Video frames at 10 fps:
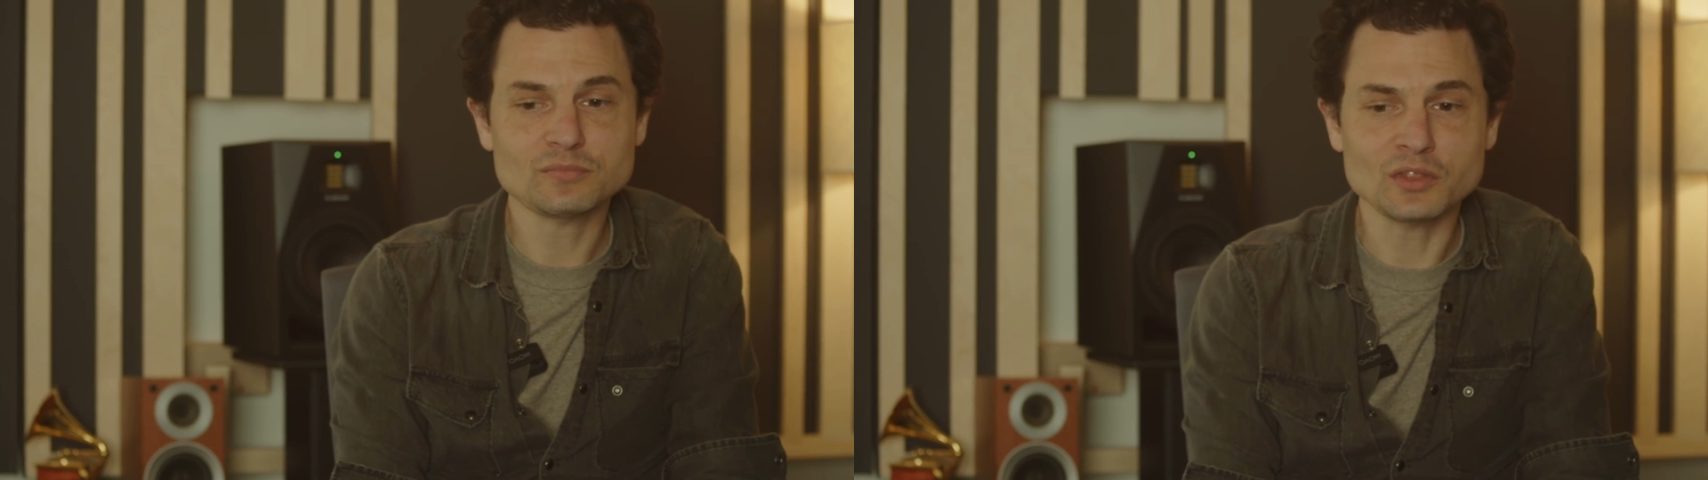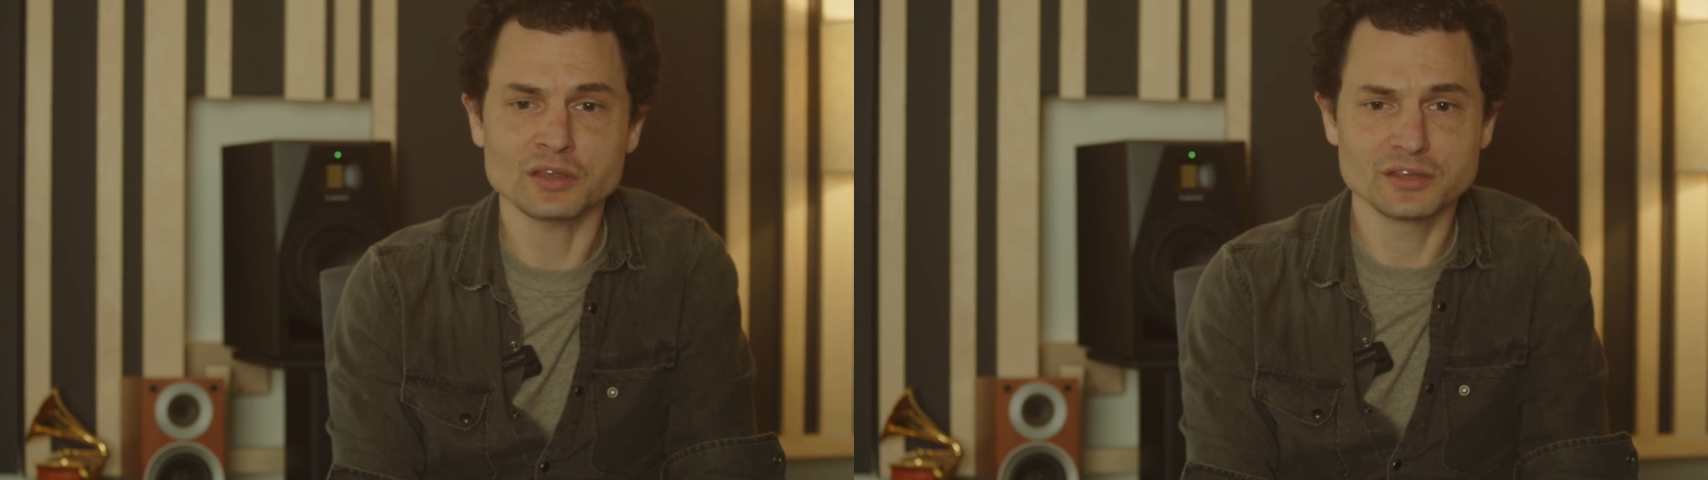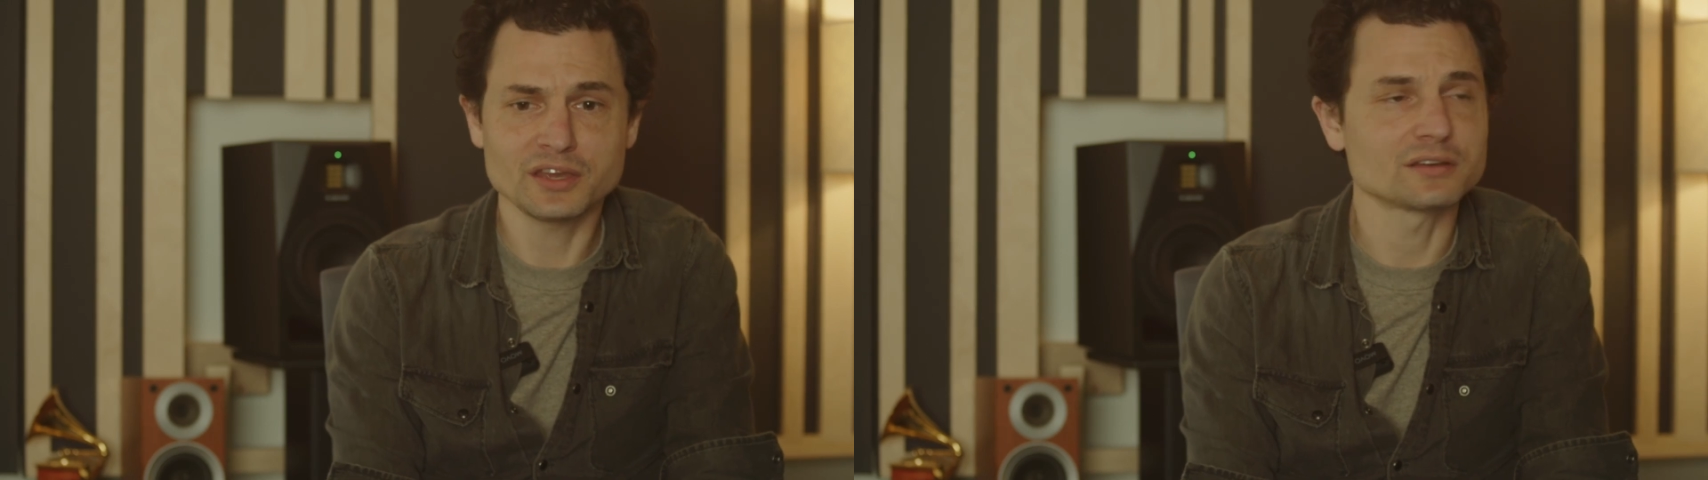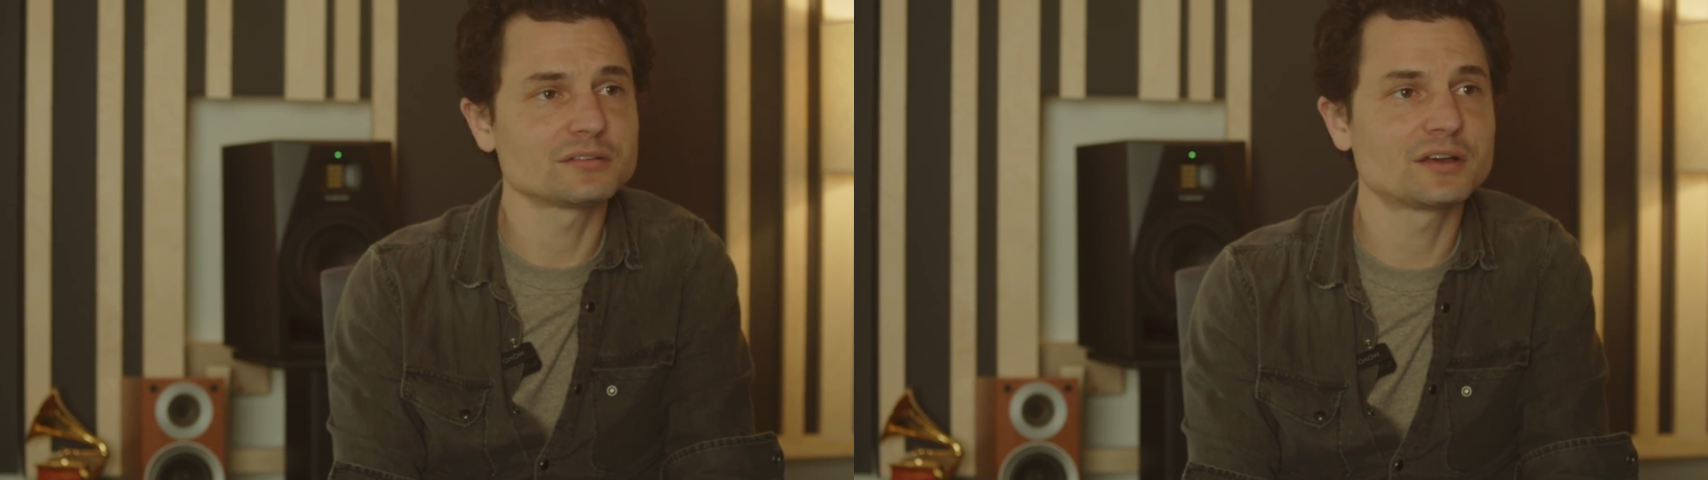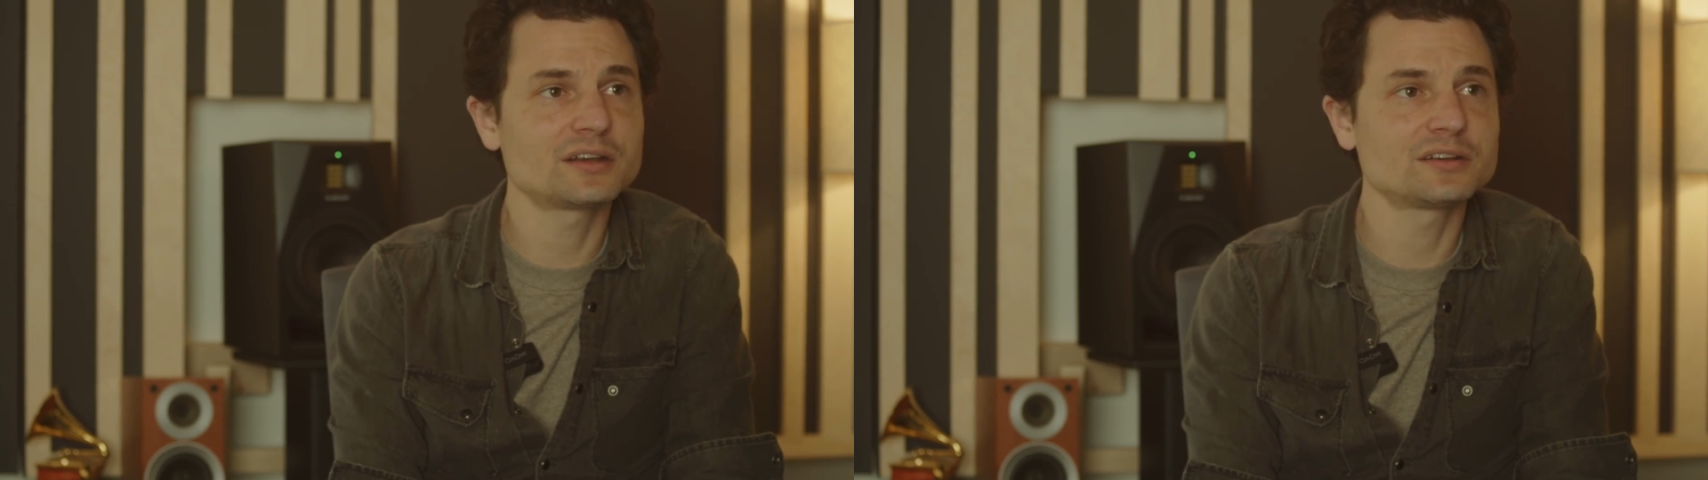Yeah, yeah, they're, yeah
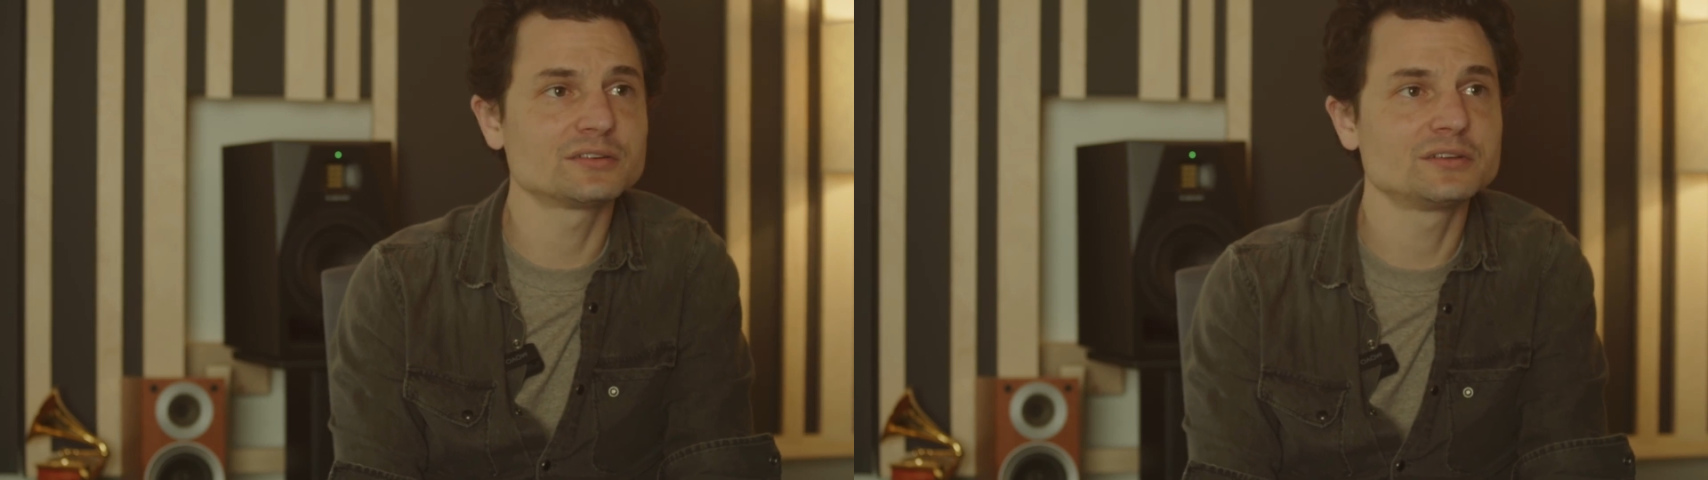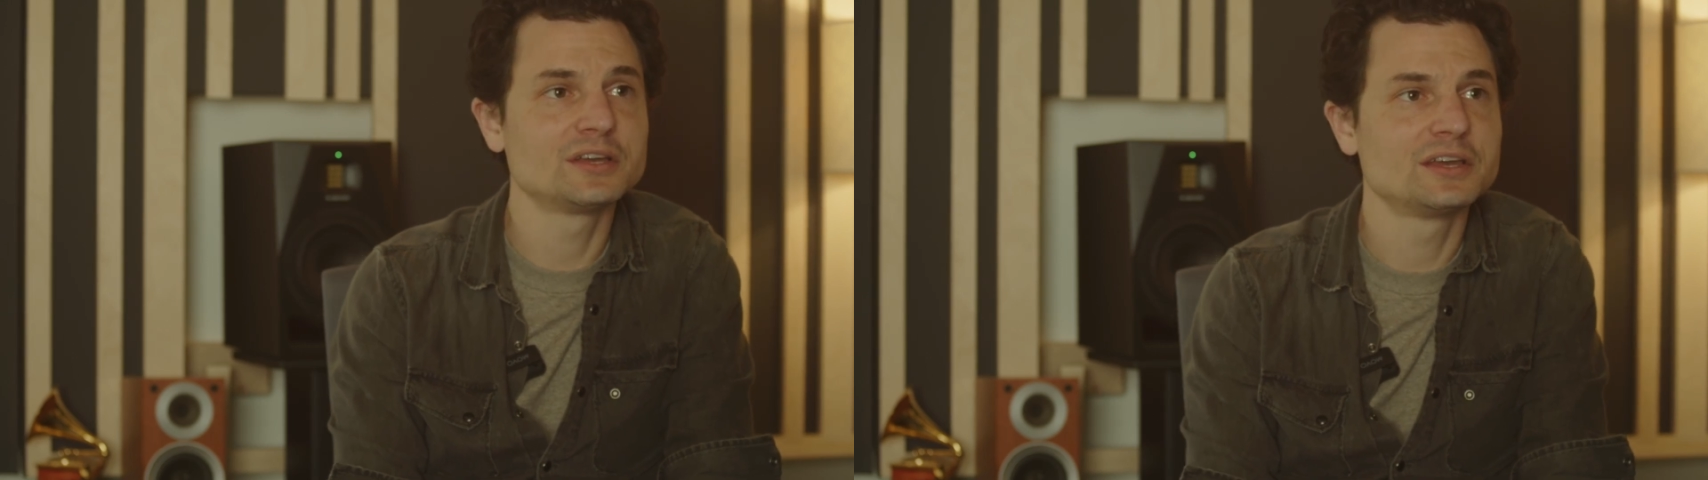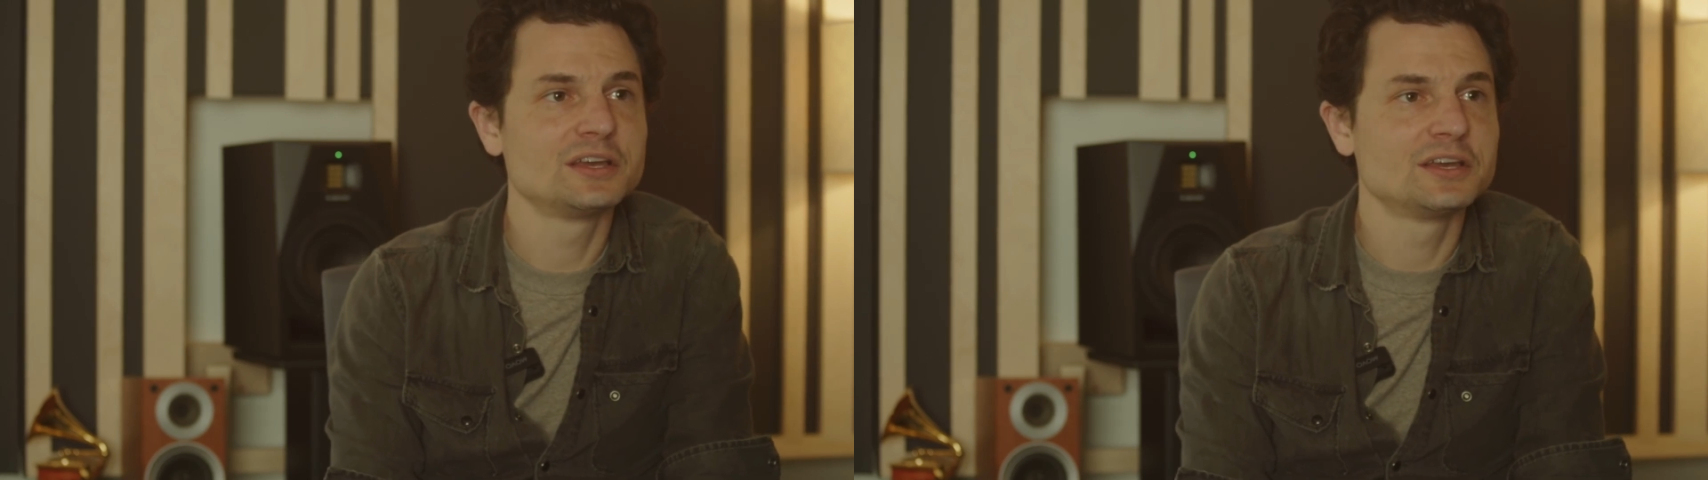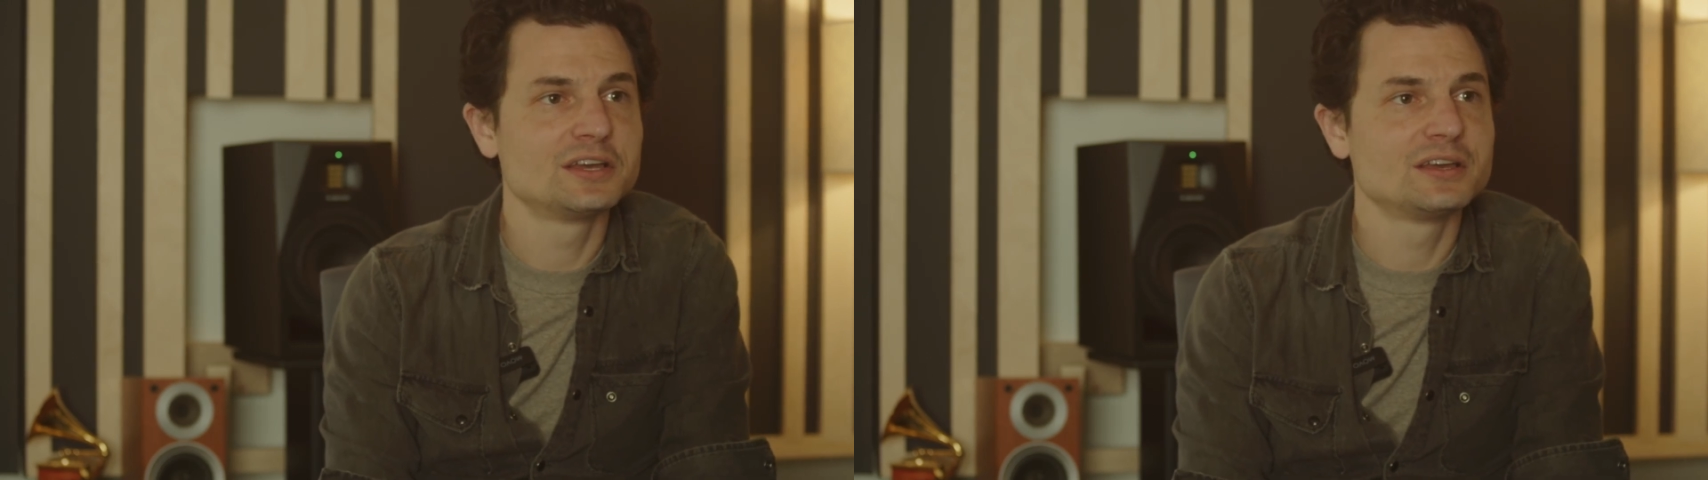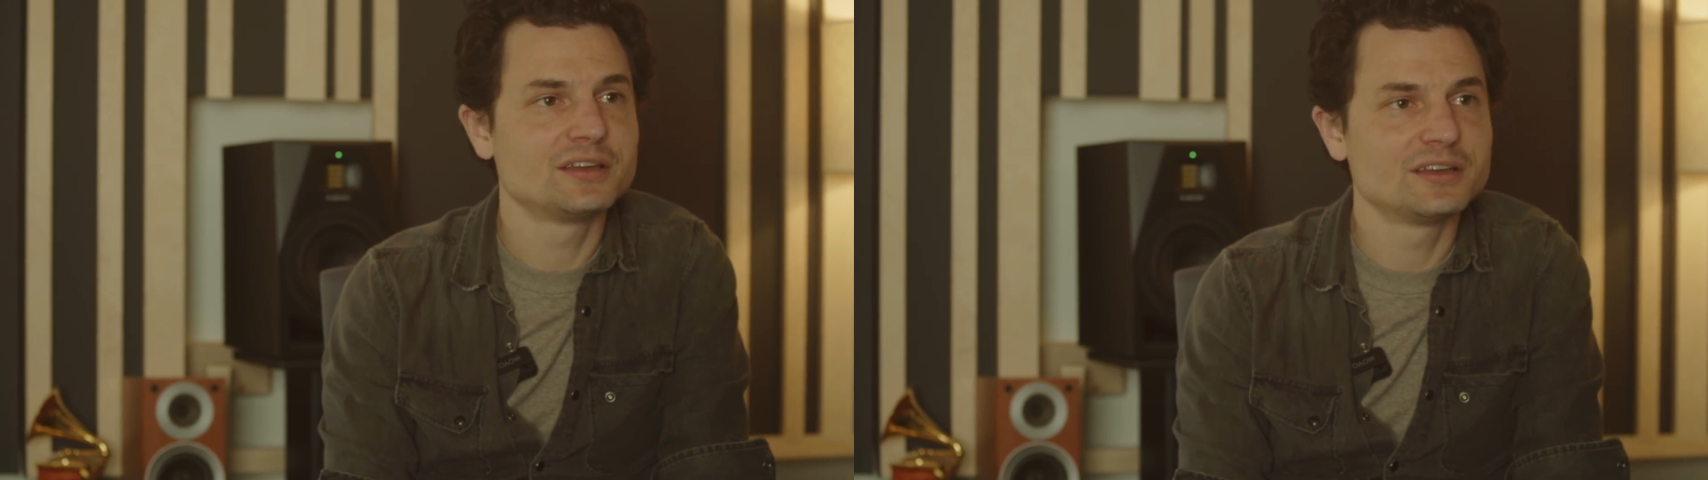they're, they're, I don't know. They're improving it.